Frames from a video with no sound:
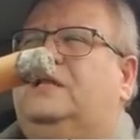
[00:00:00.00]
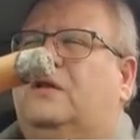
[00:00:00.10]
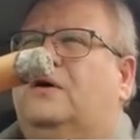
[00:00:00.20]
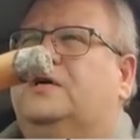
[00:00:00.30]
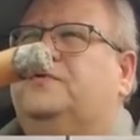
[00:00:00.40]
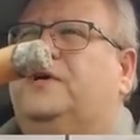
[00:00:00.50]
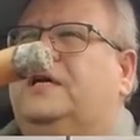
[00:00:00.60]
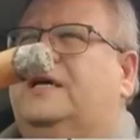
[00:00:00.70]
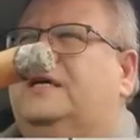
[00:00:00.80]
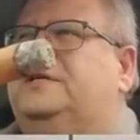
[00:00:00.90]
large
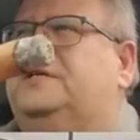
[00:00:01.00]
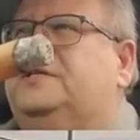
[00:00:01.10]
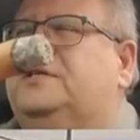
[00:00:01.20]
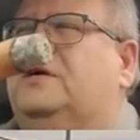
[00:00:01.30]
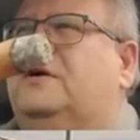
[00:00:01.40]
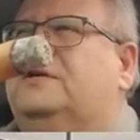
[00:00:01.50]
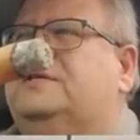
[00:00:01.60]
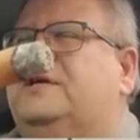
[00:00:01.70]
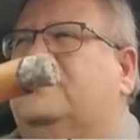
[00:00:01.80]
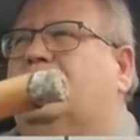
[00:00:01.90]
ring gauge cigars,
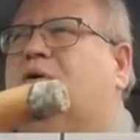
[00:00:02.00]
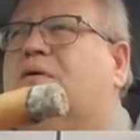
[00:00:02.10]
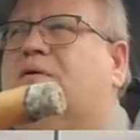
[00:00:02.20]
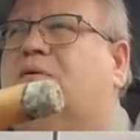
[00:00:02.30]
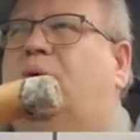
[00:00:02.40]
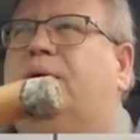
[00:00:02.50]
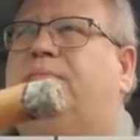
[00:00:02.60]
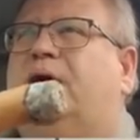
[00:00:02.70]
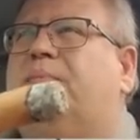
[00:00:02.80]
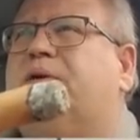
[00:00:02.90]
they're quite
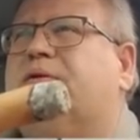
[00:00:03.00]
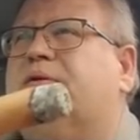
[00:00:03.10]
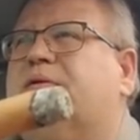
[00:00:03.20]
popular